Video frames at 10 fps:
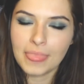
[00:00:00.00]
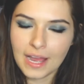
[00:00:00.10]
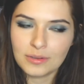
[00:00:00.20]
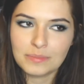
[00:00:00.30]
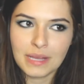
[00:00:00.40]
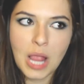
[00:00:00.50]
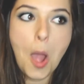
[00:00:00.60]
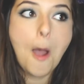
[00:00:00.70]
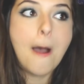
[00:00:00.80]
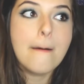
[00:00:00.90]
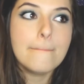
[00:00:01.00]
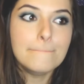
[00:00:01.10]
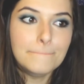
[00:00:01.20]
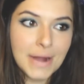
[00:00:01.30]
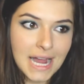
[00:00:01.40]
That was me.
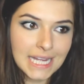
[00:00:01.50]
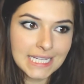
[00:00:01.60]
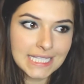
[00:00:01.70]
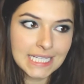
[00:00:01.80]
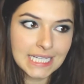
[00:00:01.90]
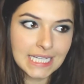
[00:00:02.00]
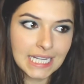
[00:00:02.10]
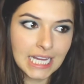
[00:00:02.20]
But